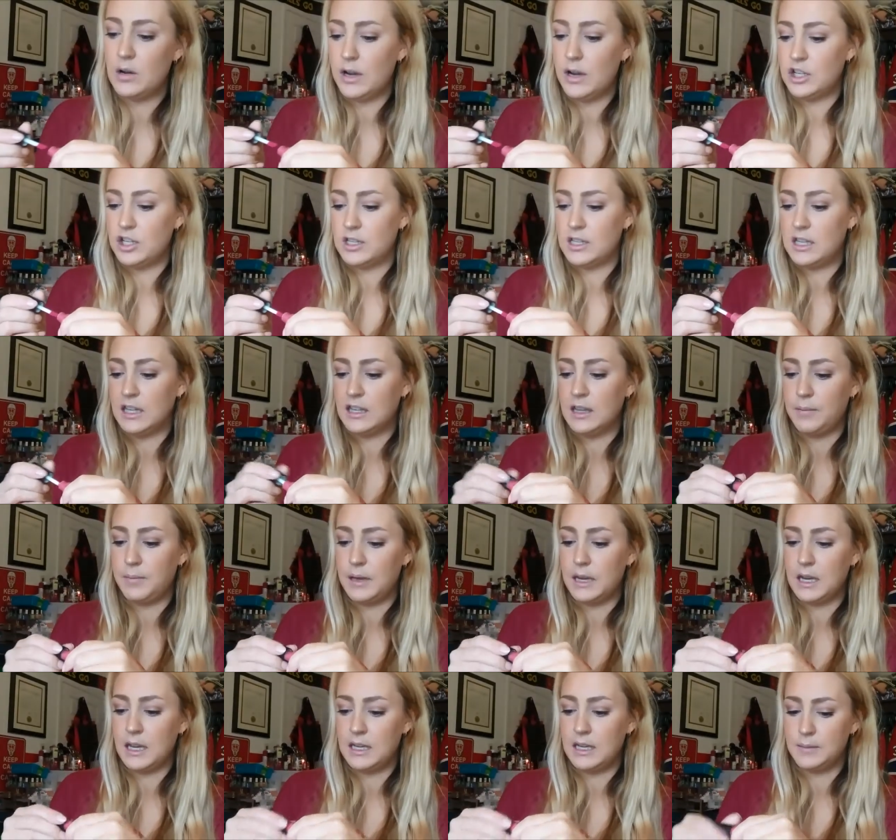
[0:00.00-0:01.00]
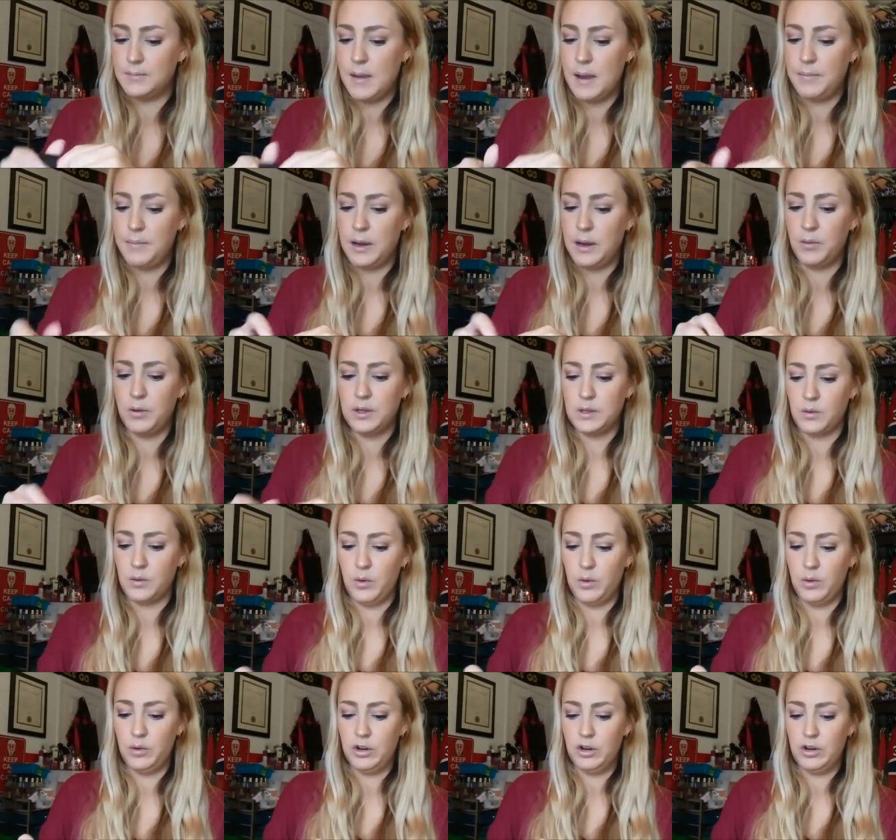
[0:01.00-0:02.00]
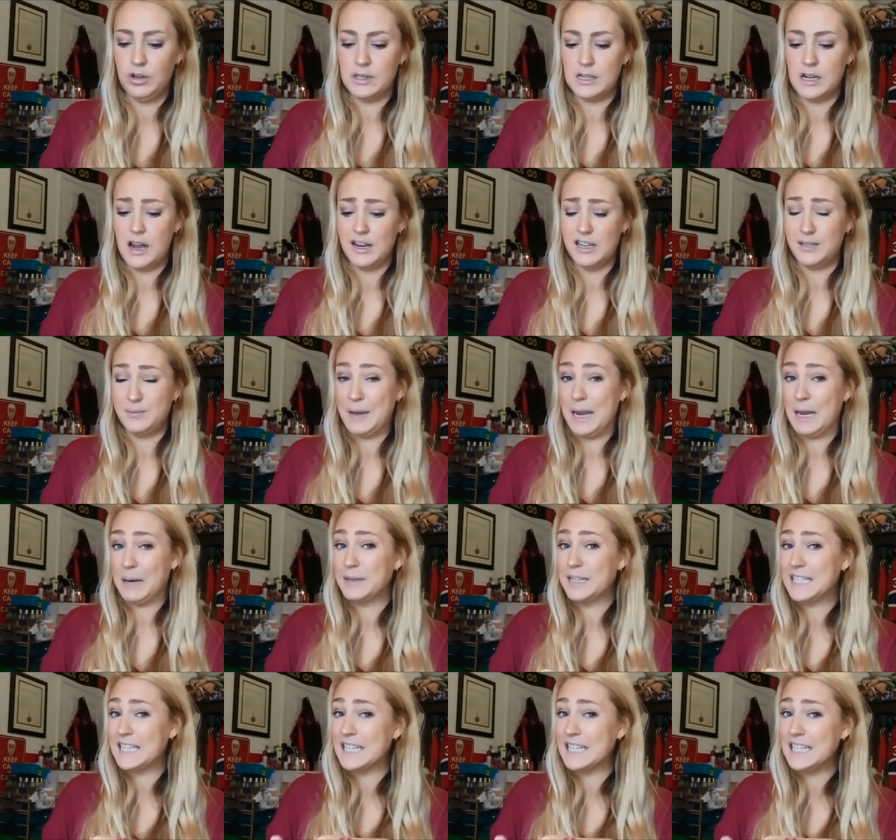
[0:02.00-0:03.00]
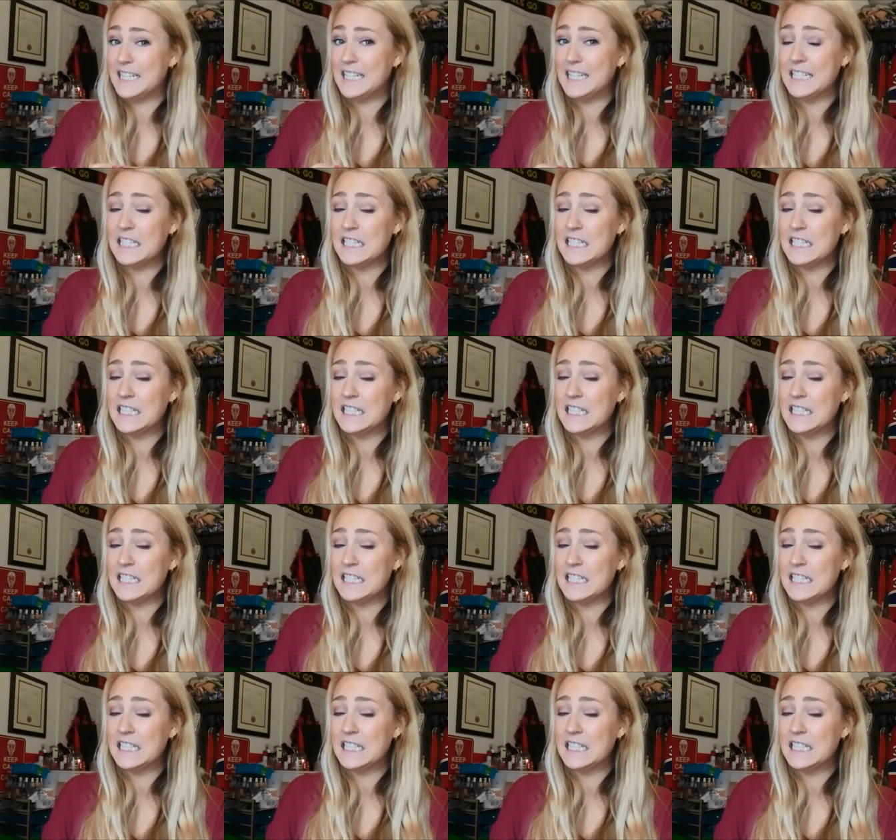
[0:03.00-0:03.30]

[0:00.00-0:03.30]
I just think that because my big one's older, it's not as pigmented.